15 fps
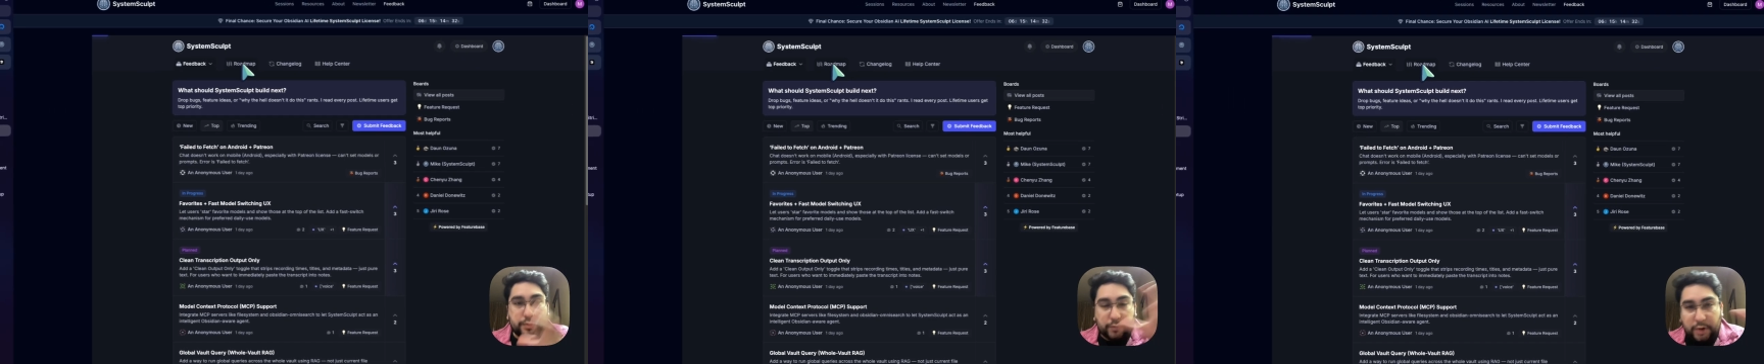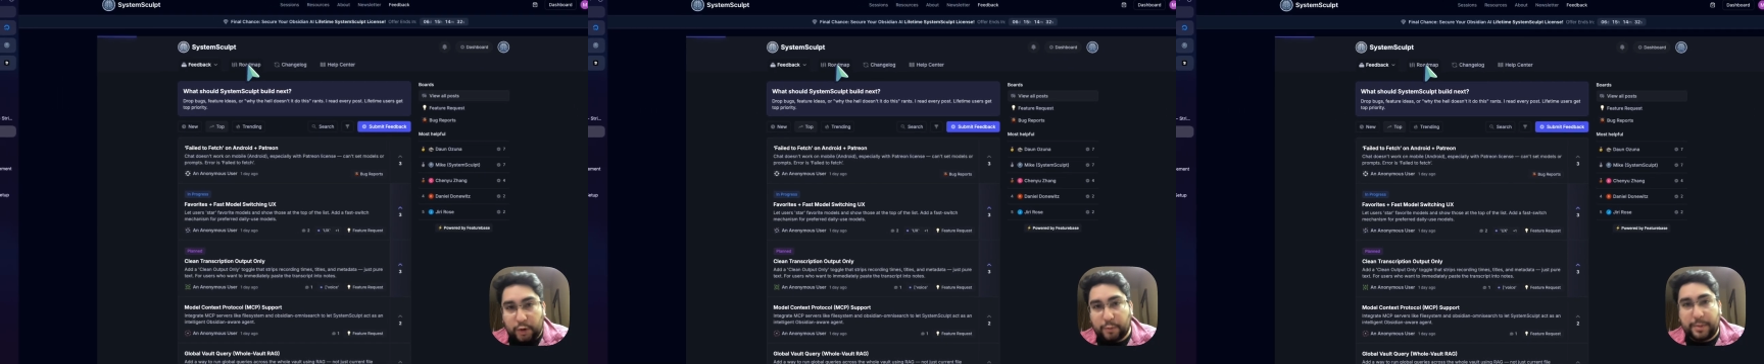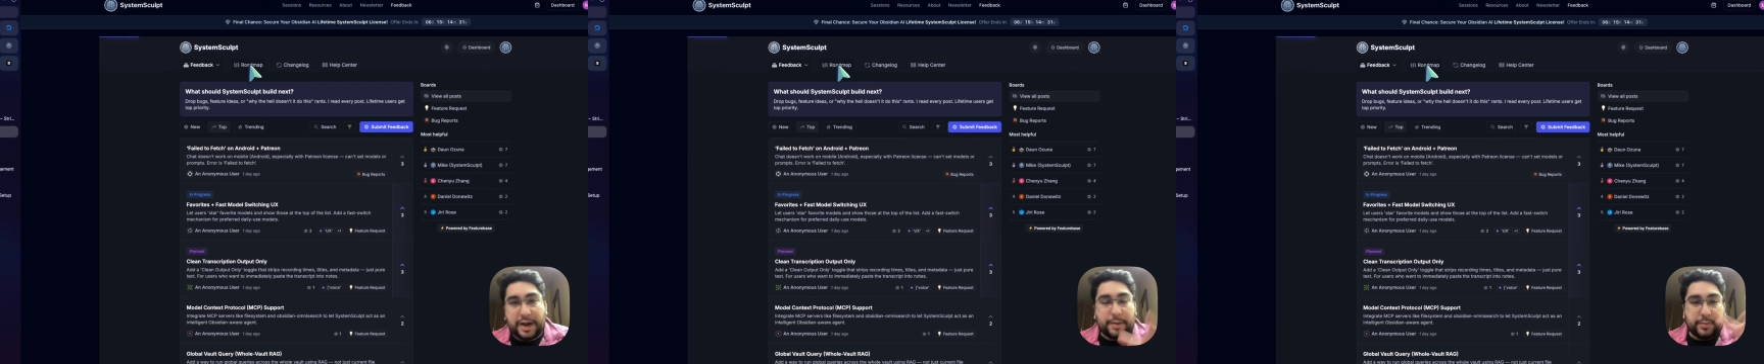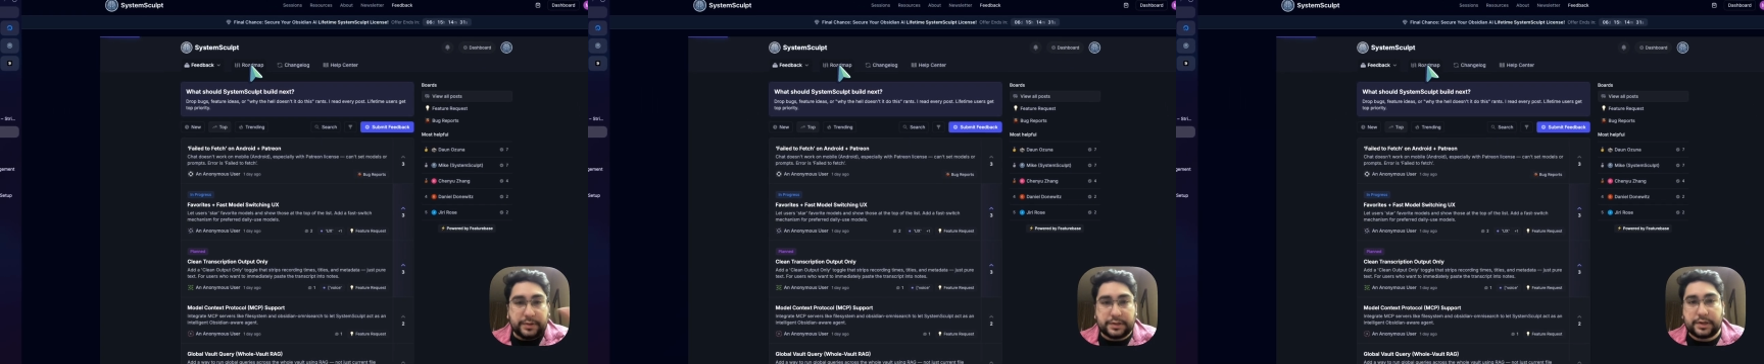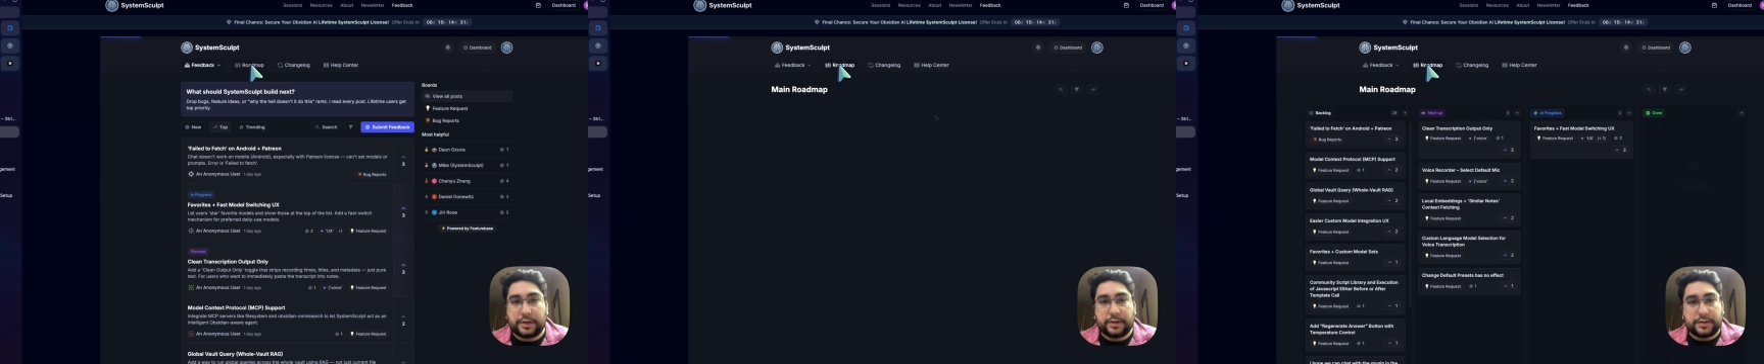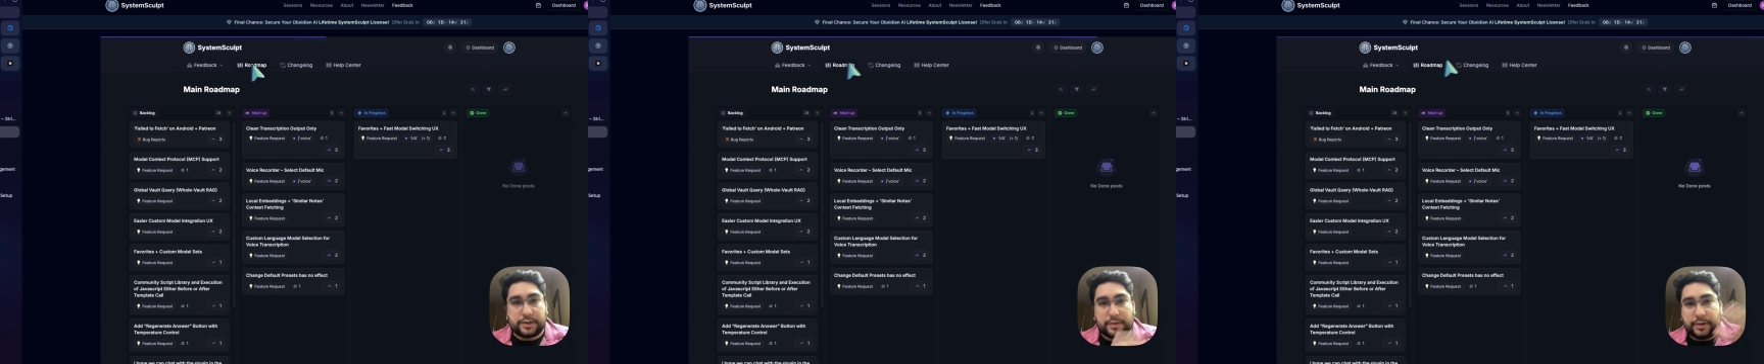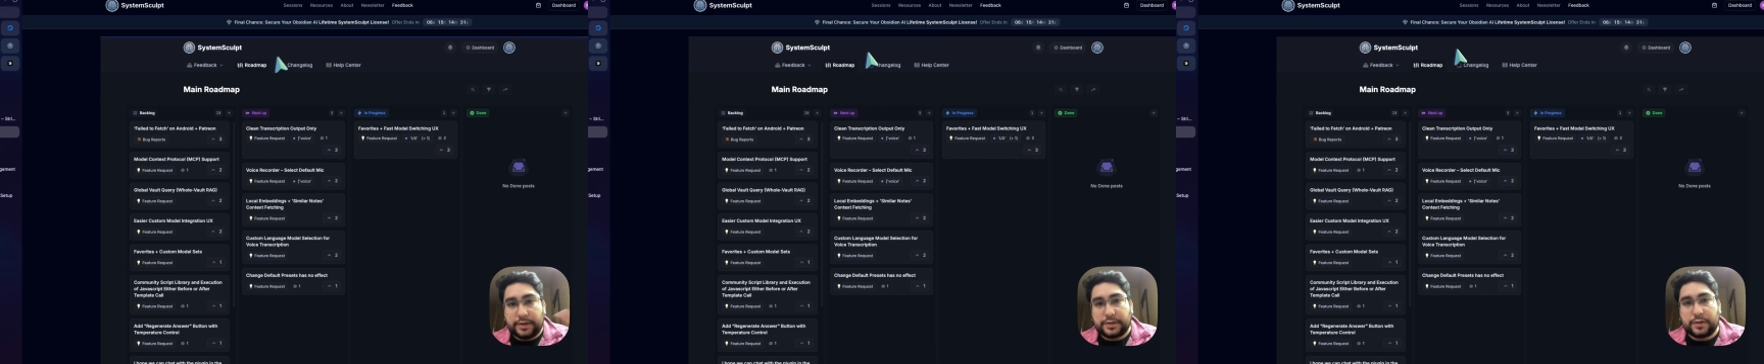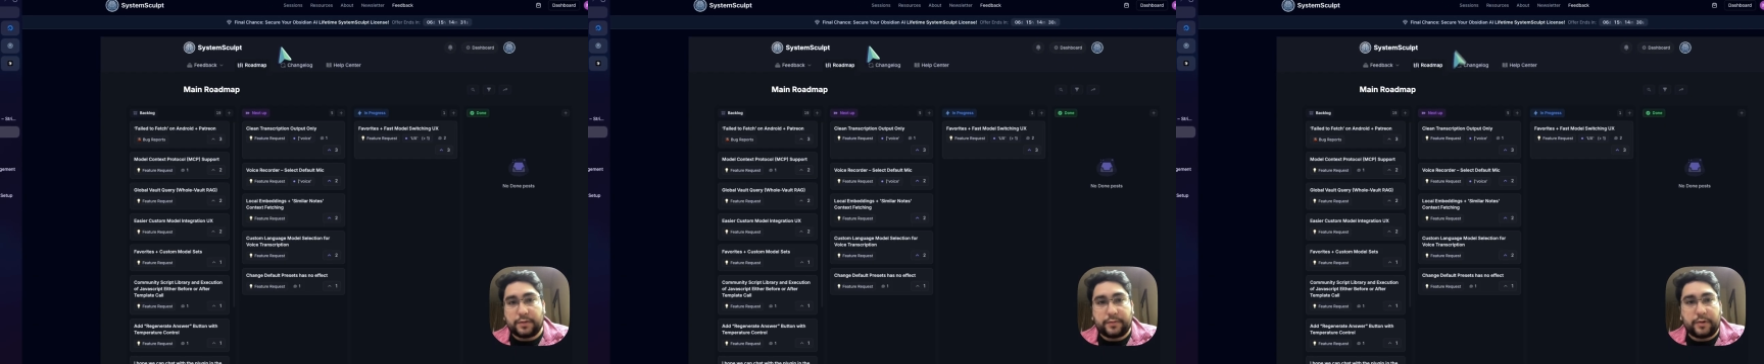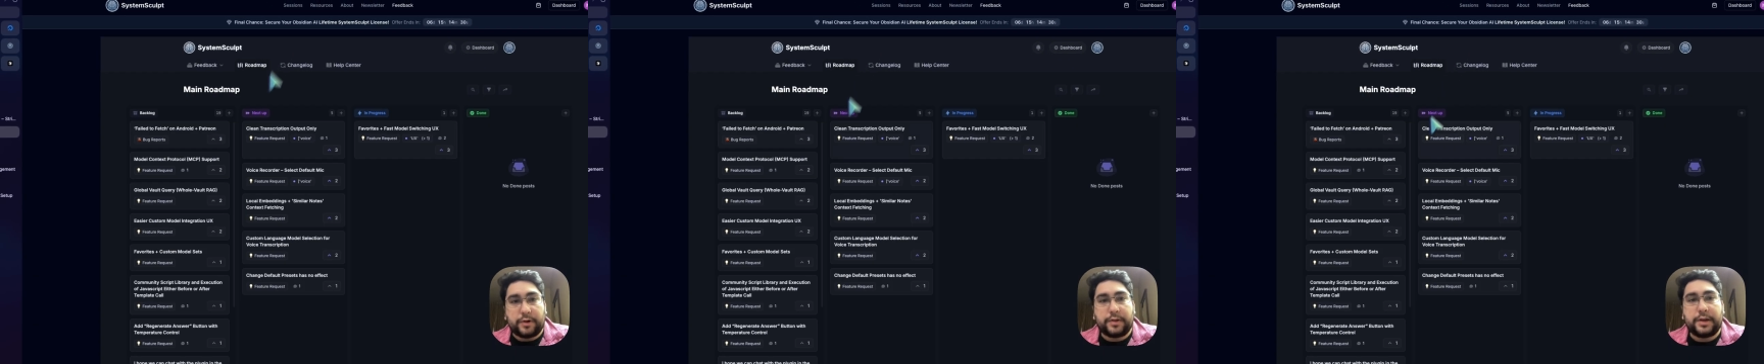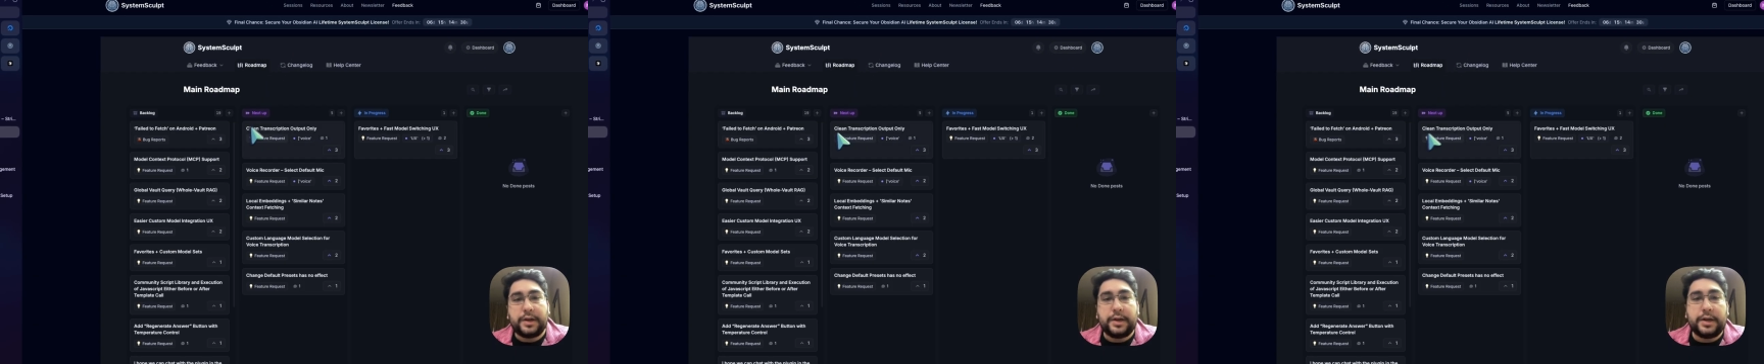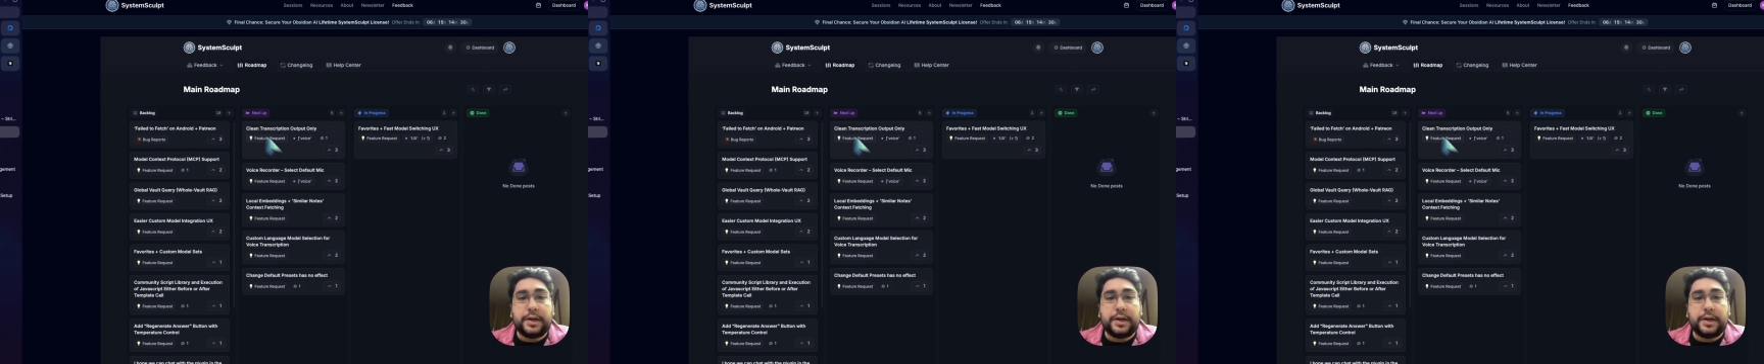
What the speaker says: the roadmap, and so on and so forth.